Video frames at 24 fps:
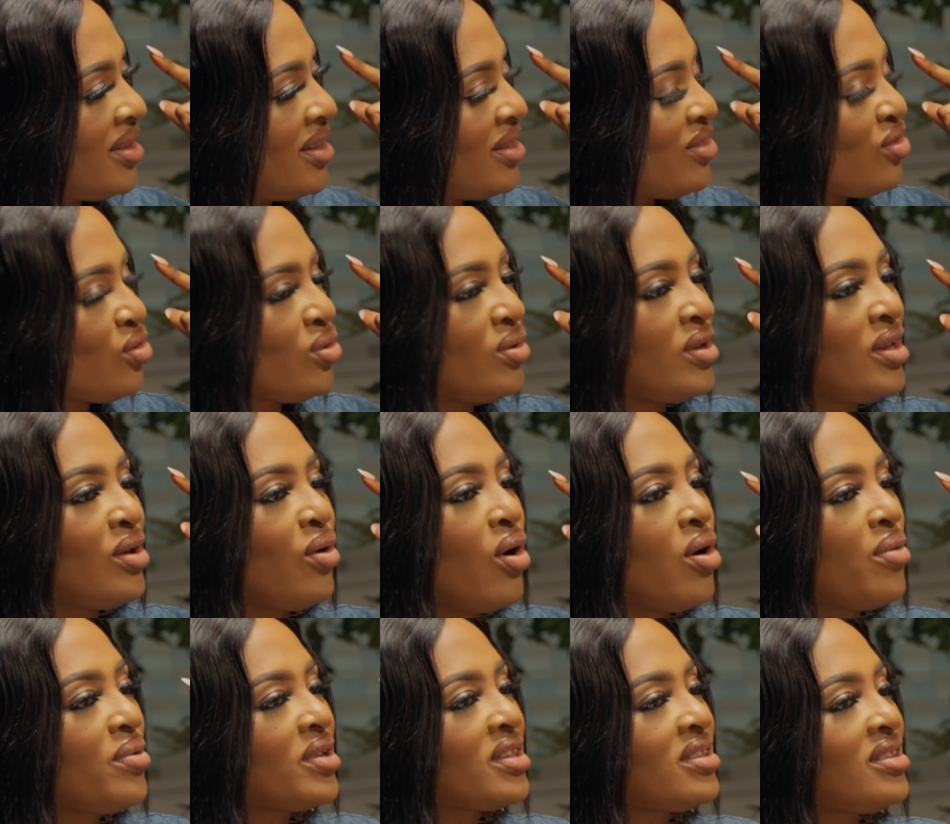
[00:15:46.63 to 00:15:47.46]
So they
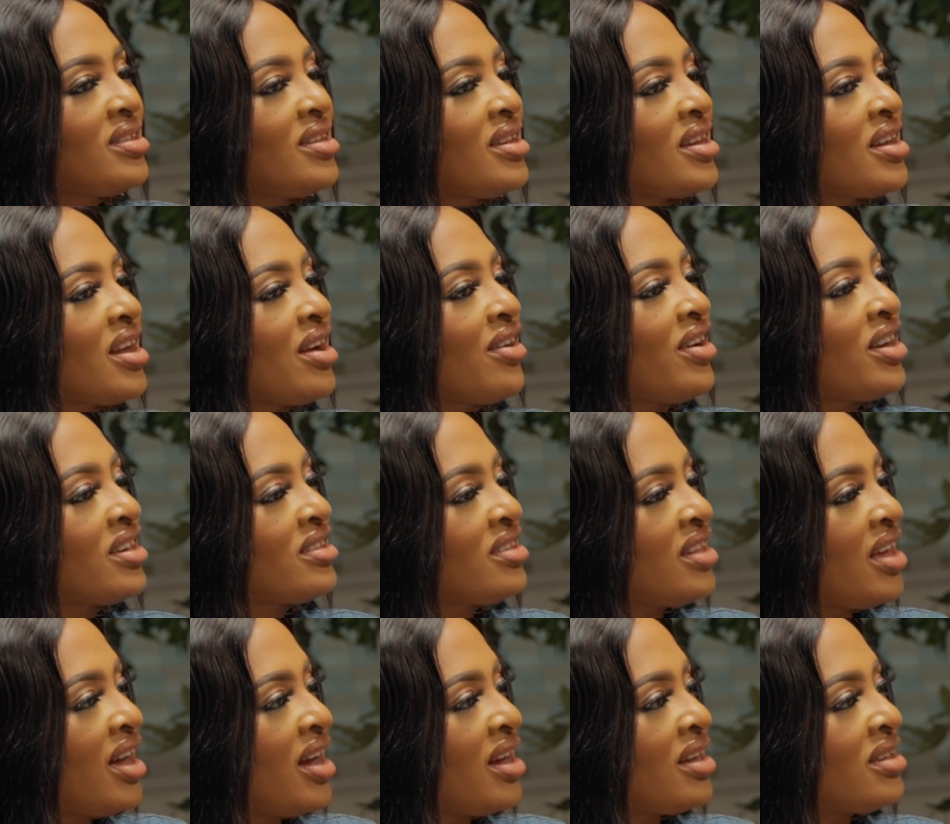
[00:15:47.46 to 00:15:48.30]
always see the
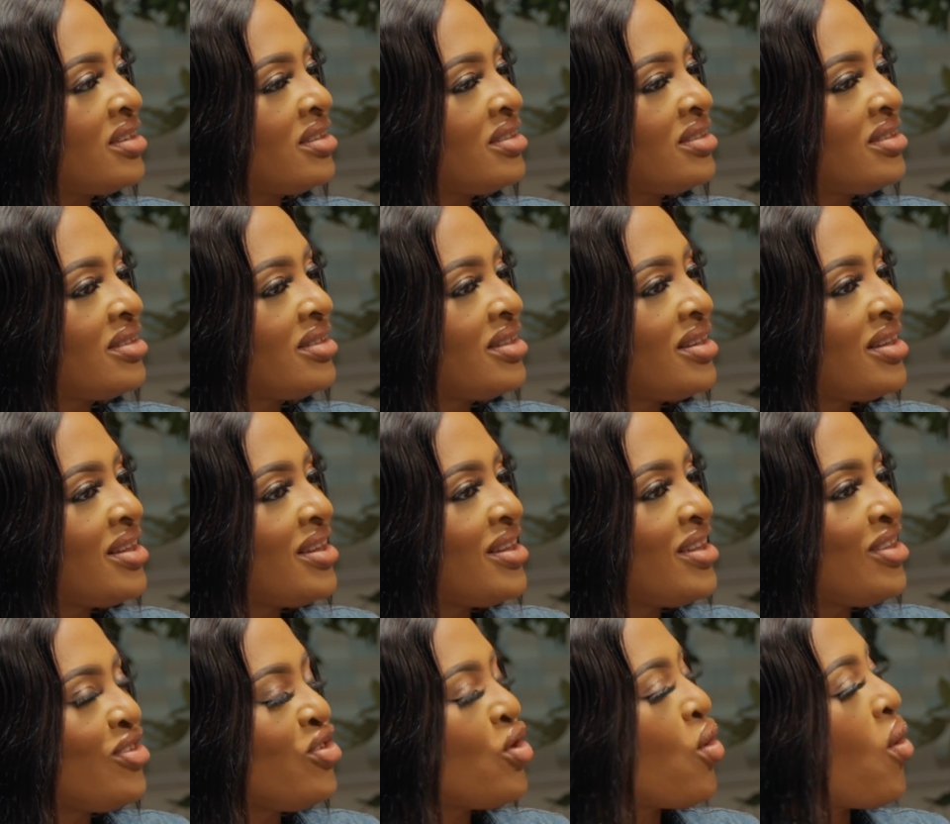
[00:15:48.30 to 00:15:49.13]
character as
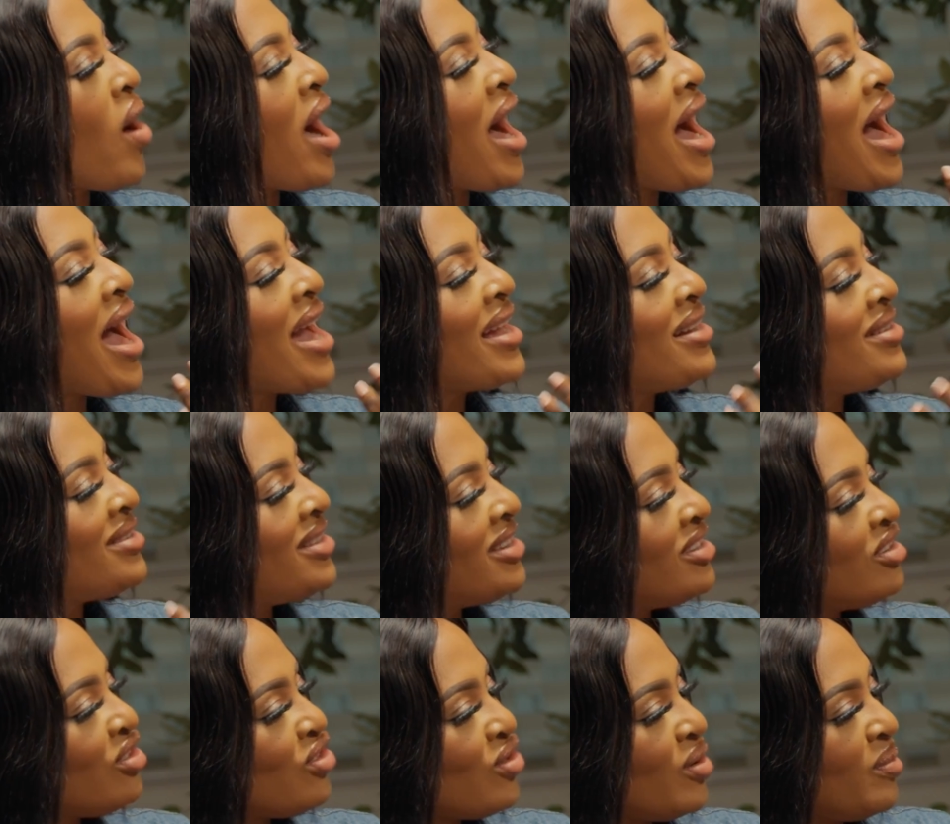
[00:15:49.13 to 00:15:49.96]
you're
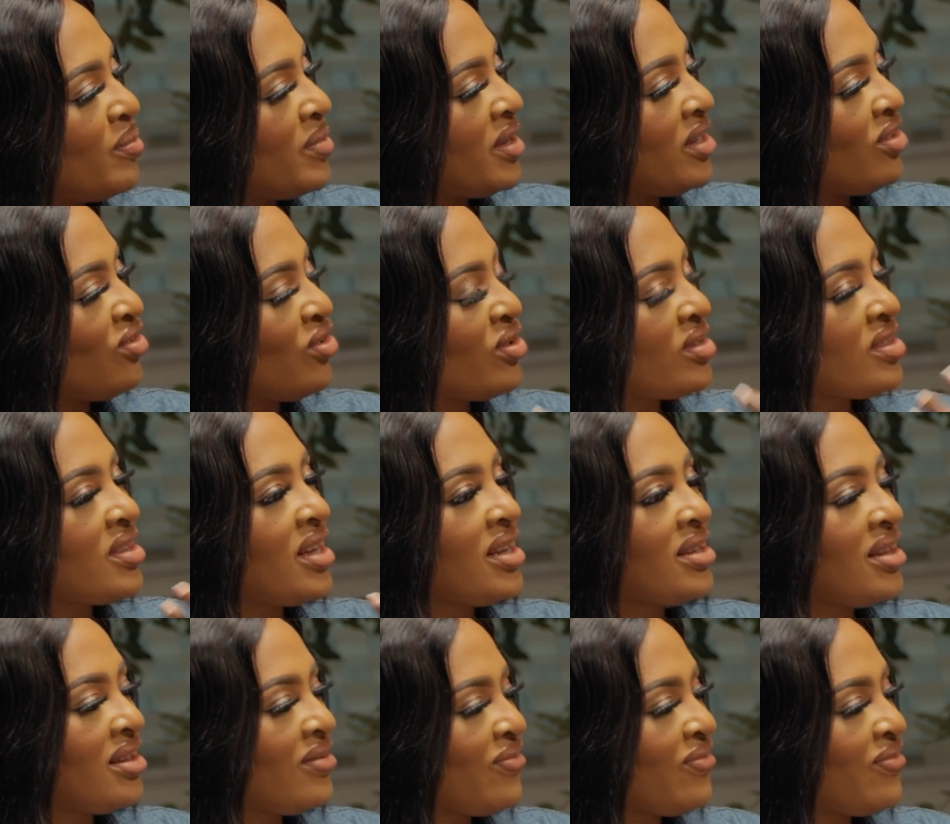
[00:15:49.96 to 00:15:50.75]
hiding something, just like